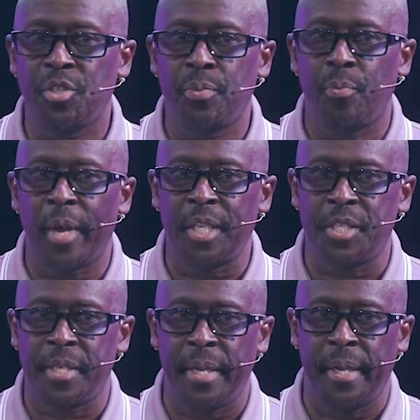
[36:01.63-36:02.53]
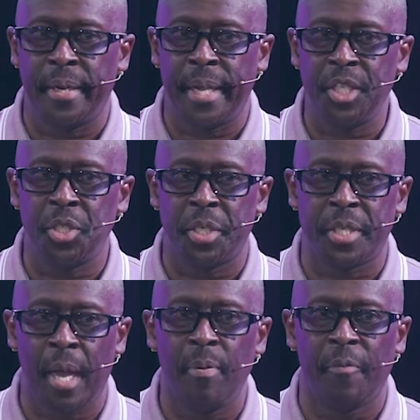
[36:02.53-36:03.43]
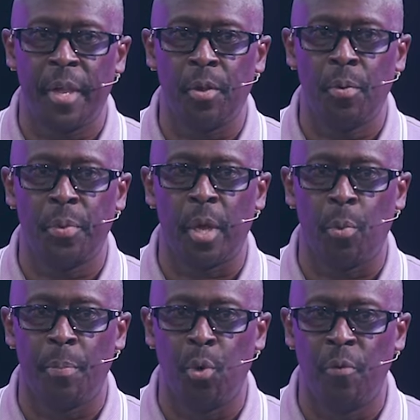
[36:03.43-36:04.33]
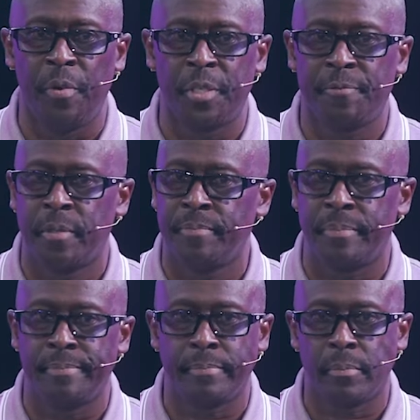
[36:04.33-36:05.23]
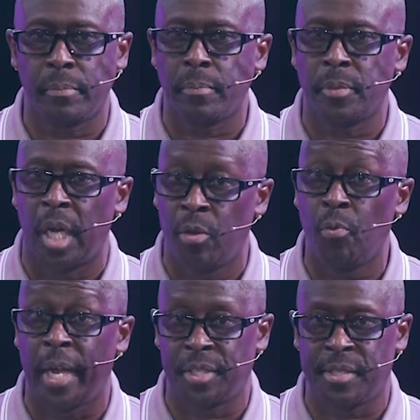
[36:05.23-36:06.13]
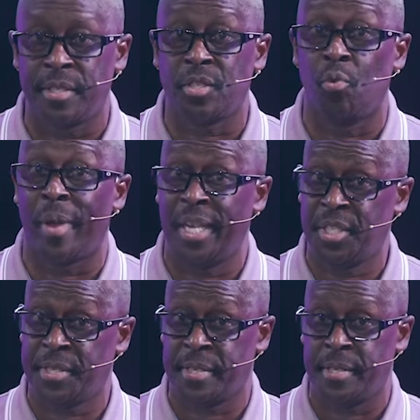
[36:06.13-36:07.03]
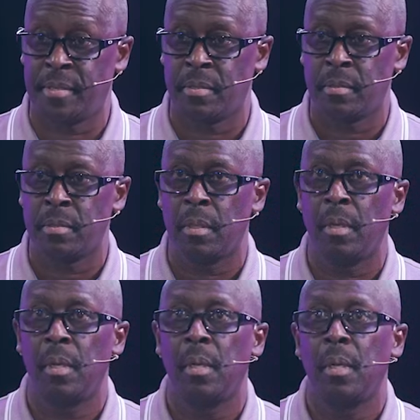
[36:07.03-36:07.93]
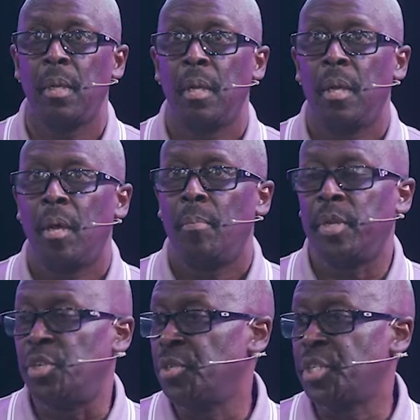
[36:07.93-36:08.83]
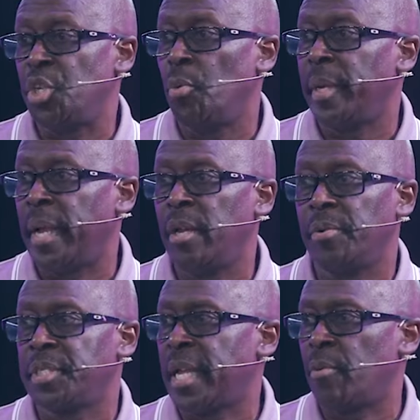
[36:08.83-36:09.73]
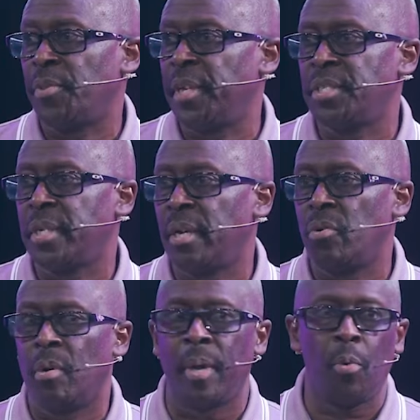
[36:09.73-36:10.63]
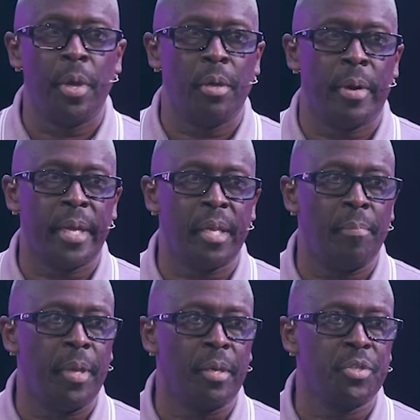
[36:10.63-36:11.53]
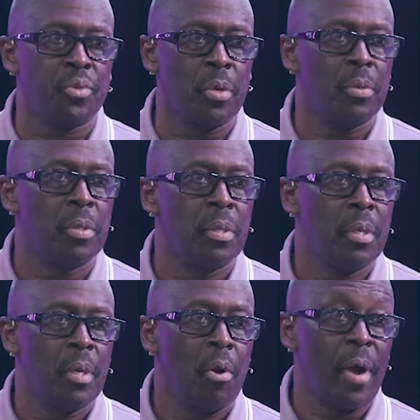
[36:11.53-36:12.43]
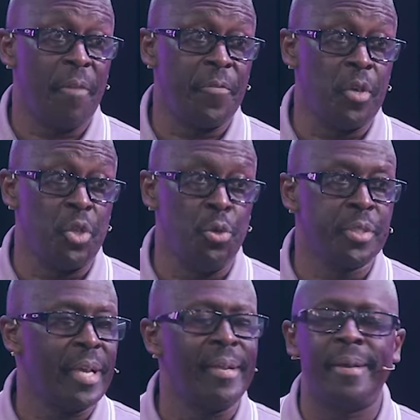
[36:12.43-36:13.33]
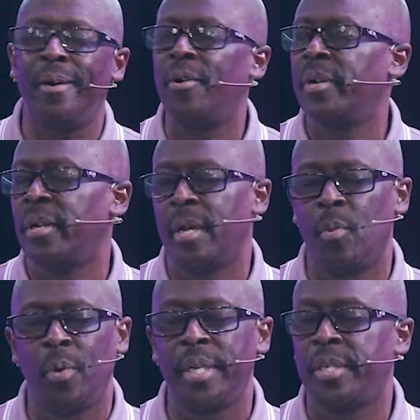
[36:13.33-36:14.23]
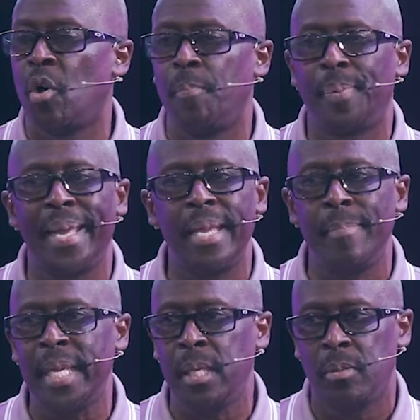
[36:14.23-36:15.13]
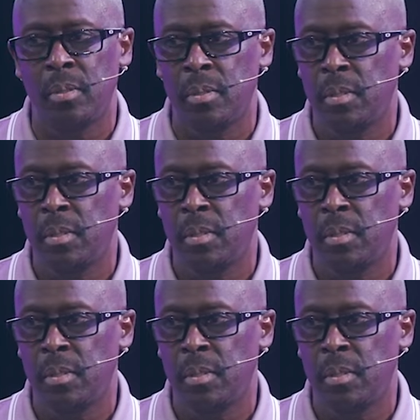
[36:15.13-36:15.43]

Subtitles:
there's righteous indignation, a type of anger that will move us from unrighteousness to righteousness. But usually human anger is like when things are not going my way, or I can't be in control, or I feel used. And number one, don't play me.